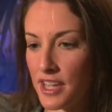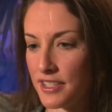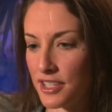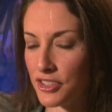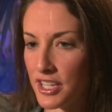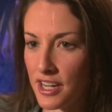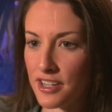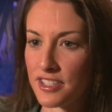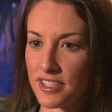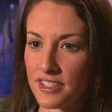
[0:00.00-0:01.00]
the A C L
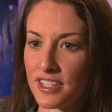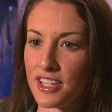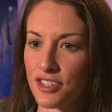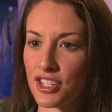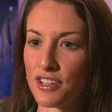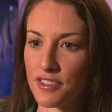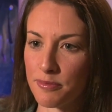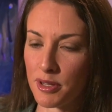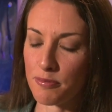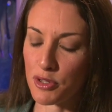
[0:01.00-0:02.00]
tears as the knee shifts,
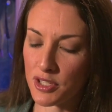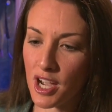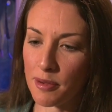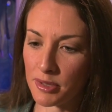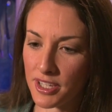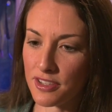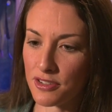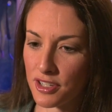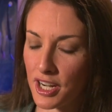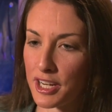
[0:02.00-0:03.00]
but most commonly
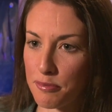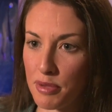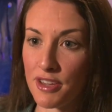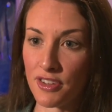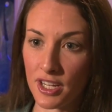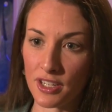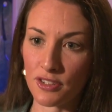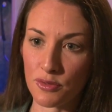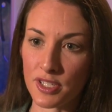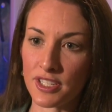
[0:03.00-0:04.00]
those are kind of
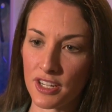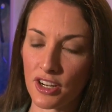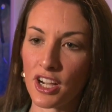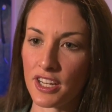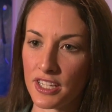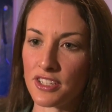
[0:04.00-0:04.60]
pivoting, twisting, or cutting